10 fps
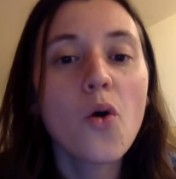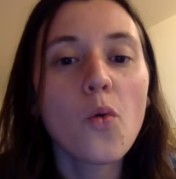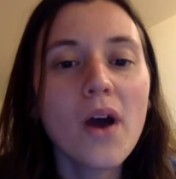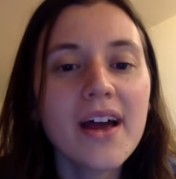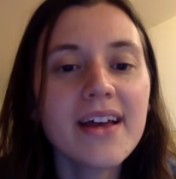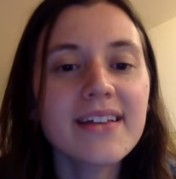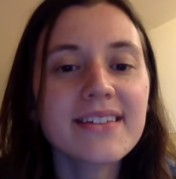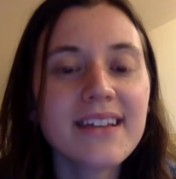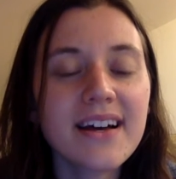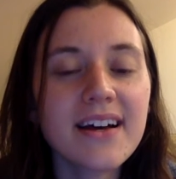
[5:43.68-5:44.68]
when
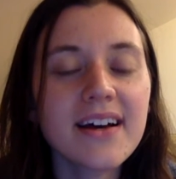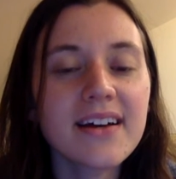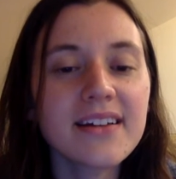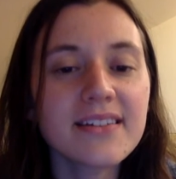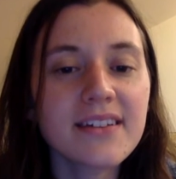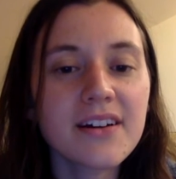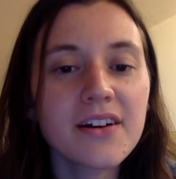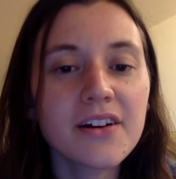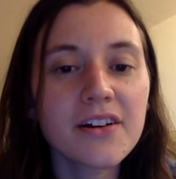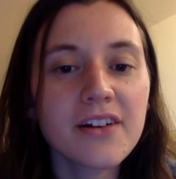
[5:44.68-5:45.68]
skies
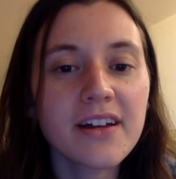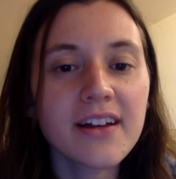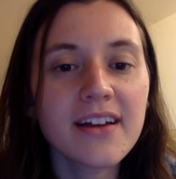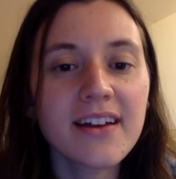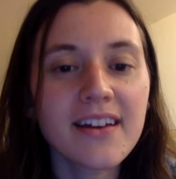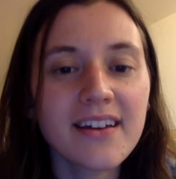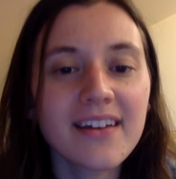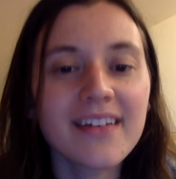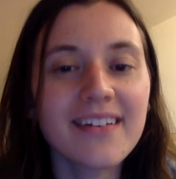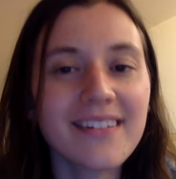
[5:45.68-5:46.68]
are
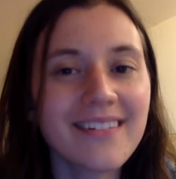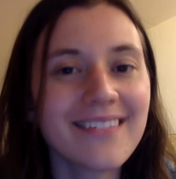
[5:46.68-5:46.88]
gray.